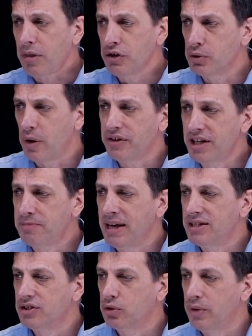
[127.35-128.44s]
So what this
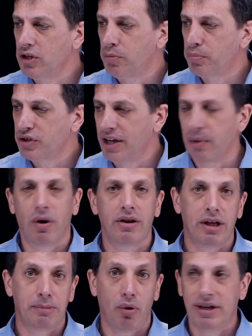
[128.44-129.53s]
means is that when you present one of
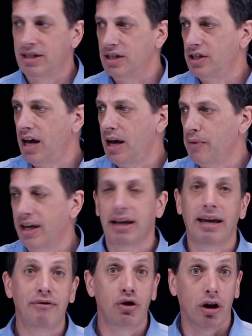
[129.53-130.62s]
these points in time, we
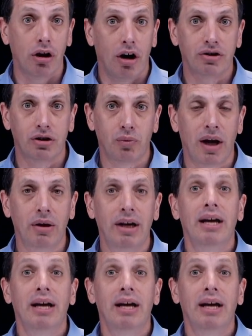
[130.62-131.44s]
can give you the logs as well,